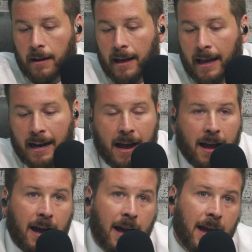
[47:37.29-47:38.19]
And
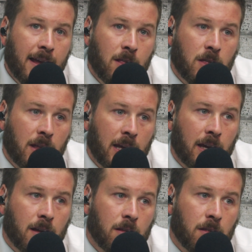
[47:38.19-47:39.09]
I
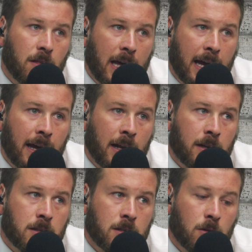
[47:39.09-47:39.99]
think
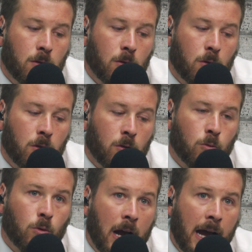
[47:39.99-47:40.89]
that the
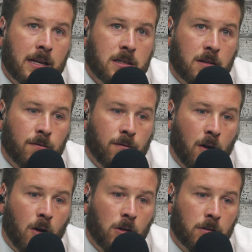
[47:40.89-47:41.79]
rise and
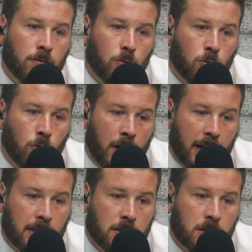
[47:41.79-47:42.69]
fall of
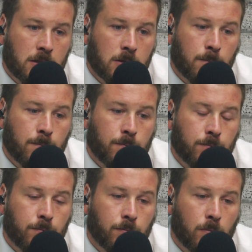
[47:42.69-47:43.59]
rates
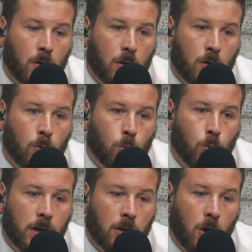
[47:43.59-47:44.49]

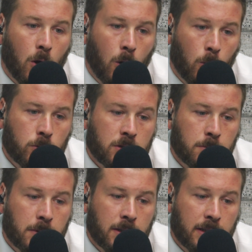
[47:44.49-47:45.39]
will
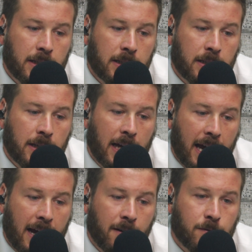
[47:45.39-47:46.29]
ultimately
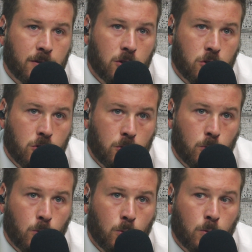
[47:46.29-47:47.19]
have to
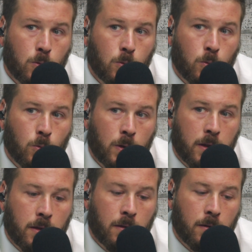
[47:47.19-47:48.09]
do
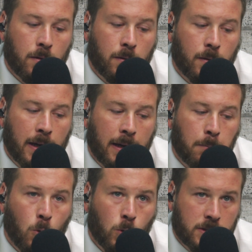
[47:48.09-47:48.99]
with a
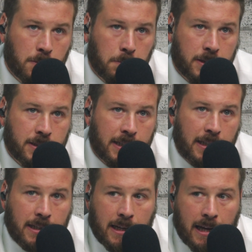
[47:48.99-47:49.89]
more simplistic
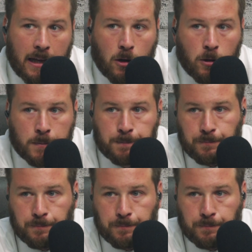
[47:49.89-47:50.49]
indicator